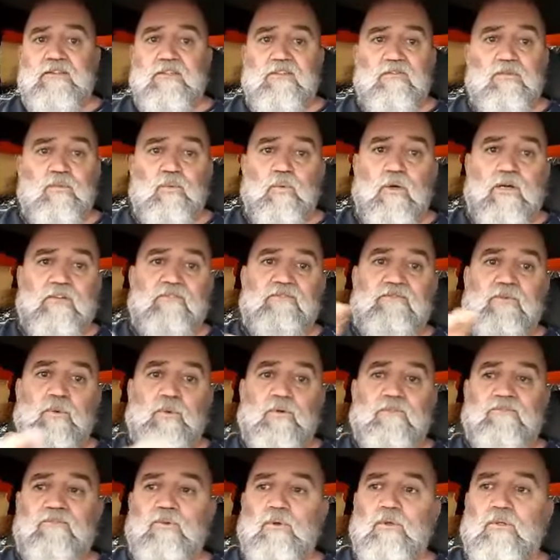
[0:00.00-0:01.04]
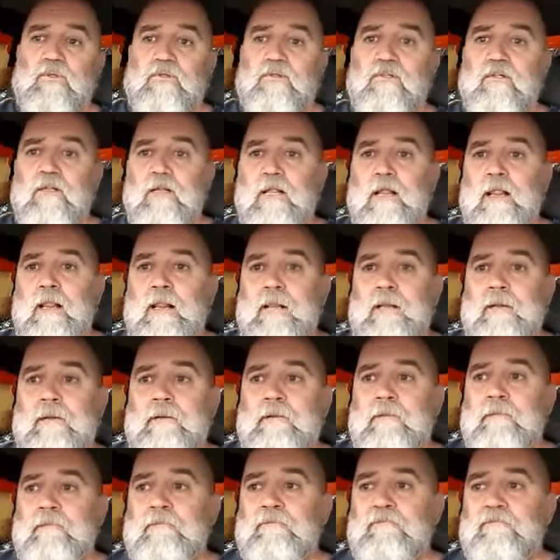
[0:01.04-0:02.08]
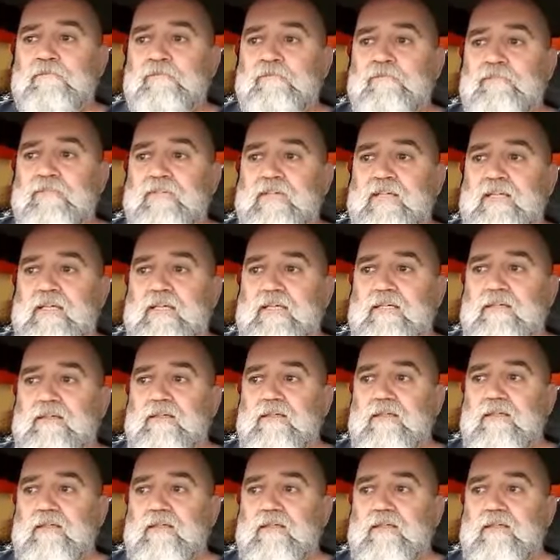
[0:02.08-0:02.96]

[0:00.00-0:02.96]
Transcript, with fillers: just 144. And